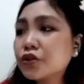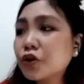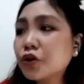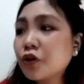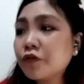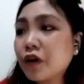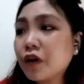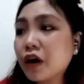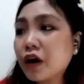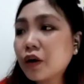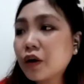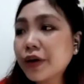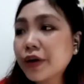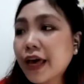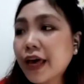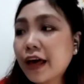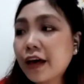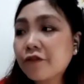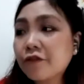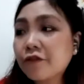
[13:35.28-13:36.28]
far, we
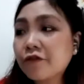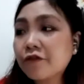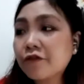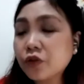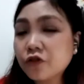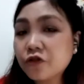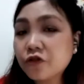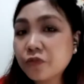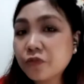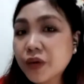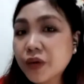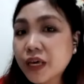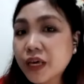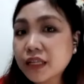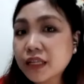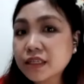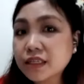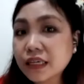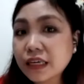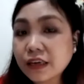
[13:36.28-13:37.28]
have
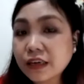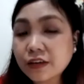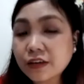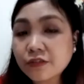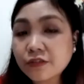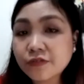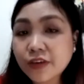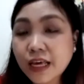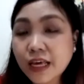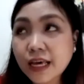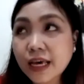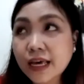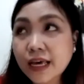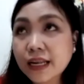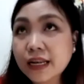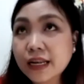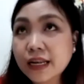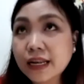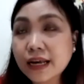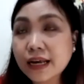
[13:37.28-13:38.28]
movements
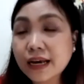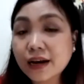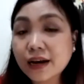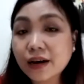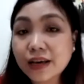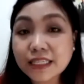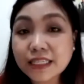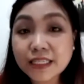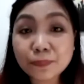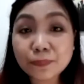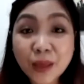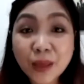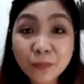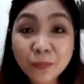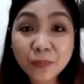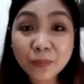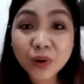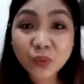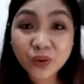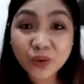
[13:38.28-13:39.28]
even
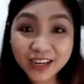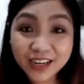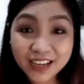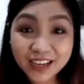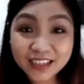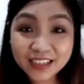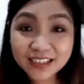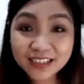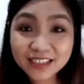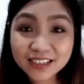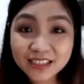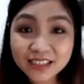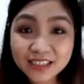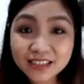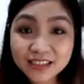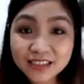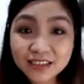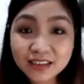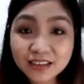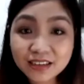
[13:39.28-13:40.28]
September weddings.
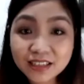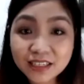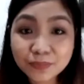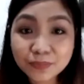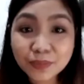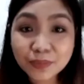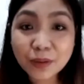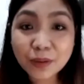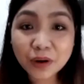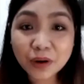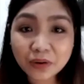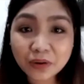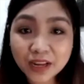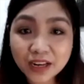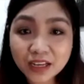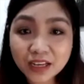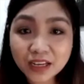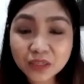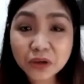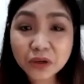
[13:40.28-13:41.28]
September
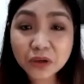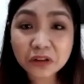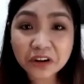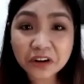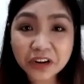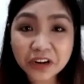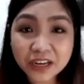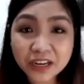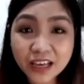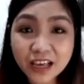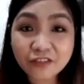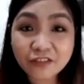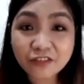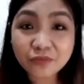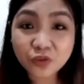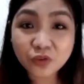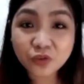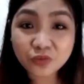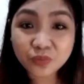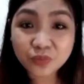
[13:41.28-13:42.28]
weddings, we already have
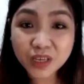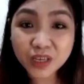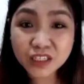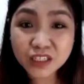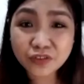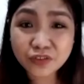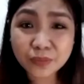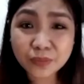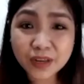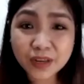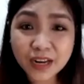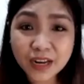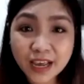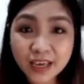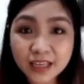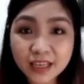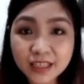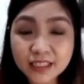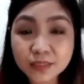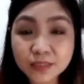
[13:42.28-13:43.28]
movements from
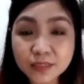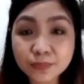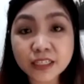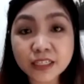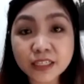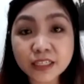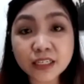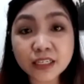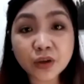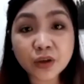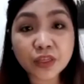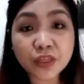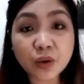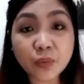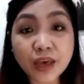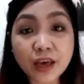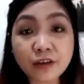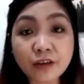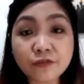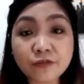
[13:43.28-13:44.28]
clients. But it's a good thing
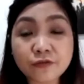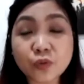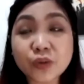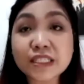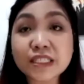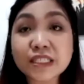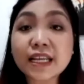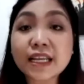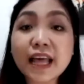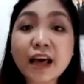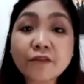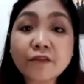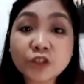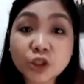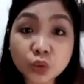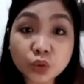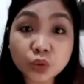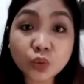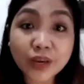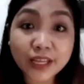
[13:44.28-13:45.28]
we still have
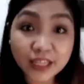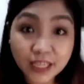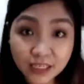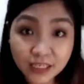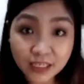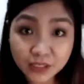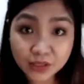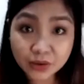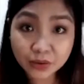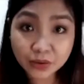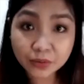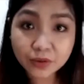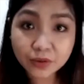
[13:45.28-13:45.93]
June weddings though.